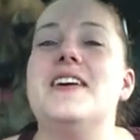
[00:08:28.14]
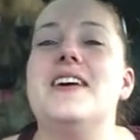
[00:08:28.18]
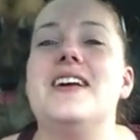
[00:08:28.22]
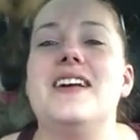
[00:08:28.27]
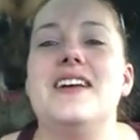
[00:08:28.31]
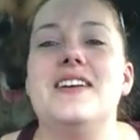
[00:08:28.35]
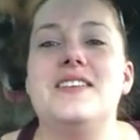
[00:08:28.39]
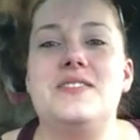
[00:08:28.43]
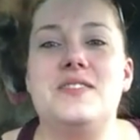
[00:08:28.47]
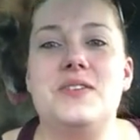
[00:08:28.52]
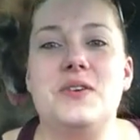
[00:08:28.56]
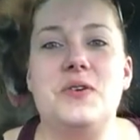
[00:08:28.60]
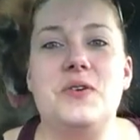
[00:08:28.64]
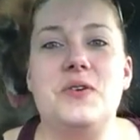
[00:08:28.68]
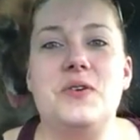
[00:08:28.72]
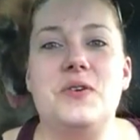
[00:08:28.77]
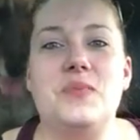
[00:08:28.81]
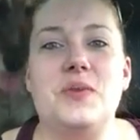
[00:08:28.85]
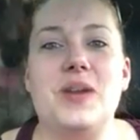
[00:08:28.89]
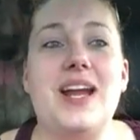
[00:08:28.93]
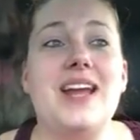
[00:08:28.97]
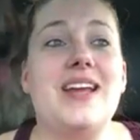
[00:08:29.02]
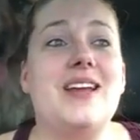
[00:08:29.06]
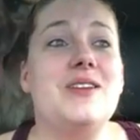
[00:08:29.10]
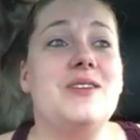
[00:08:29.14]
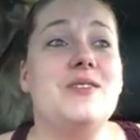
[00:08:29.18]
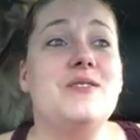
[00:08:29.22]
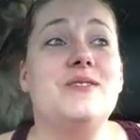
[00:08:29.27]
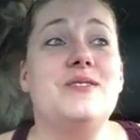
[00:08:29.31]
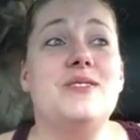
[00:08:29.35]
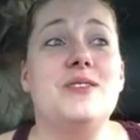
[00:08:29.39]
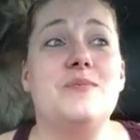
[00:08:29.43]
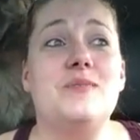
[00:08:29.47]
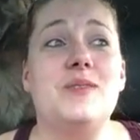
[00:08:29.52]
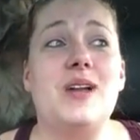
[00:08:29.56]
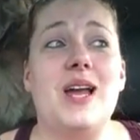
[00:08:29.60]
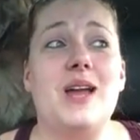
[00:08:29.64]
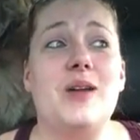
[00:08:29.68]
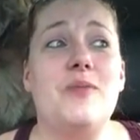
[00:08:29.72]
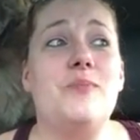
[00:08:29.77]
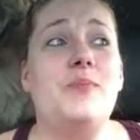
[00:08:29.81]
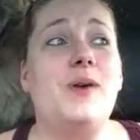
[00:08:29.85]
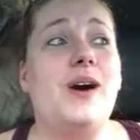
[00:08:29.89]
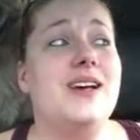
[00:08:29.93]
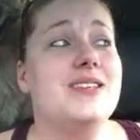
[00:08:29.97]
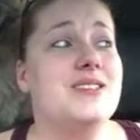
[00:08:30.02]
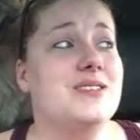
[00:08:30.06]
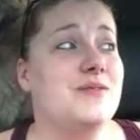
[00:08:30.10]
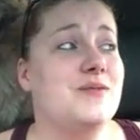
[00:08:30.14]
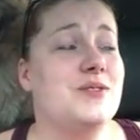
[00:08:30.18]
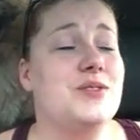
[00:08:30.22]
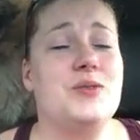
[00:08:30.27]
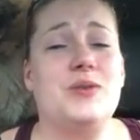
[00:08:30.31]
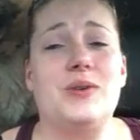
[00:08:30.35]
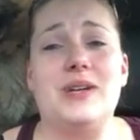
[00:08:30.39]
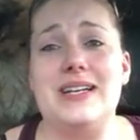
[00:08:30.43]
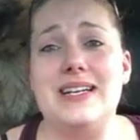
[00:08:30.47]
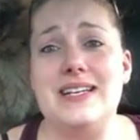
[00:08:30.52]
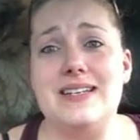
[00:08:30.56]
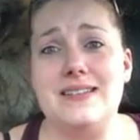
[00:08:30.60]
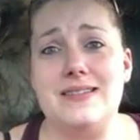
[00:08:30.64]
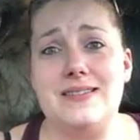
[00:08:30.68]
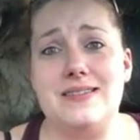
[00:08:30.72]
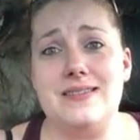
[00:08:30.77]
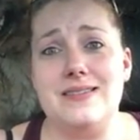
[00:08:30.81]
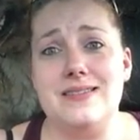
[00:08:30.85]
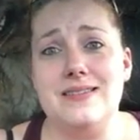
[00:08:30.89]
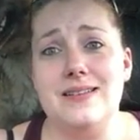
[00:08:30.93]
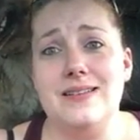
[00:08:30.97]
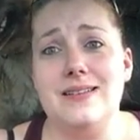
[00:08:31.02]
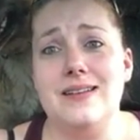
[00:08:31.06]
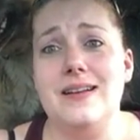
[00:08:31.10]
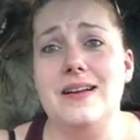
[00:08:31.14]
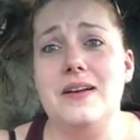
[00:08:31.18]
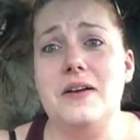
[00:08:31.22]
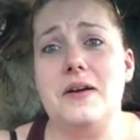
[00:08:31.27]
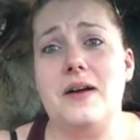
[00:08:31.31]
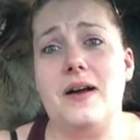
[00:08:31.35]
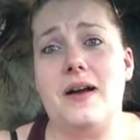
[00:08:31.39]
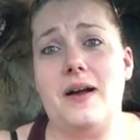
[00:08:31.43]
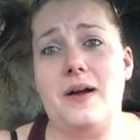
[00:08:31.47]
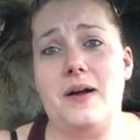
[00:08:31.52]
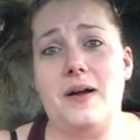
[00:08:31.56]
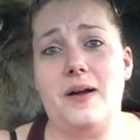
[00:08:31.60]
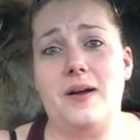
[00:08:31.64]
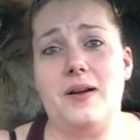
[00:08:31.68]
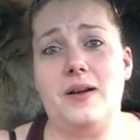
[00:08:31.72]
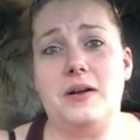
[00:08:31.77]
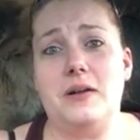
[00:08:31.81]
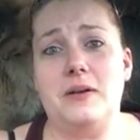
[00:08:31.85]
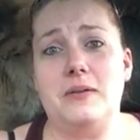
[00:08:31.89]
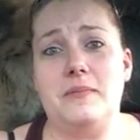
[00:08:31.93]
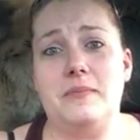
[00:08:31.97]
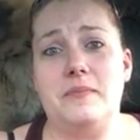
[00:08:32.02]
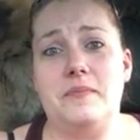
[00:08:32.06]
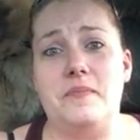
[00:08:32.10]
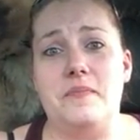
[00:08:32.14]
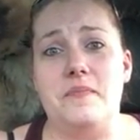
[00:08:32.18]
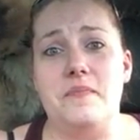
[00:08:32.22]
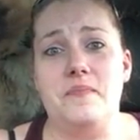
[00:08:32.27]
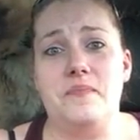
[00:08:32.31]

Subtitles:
So, but I could use some like positive stories, and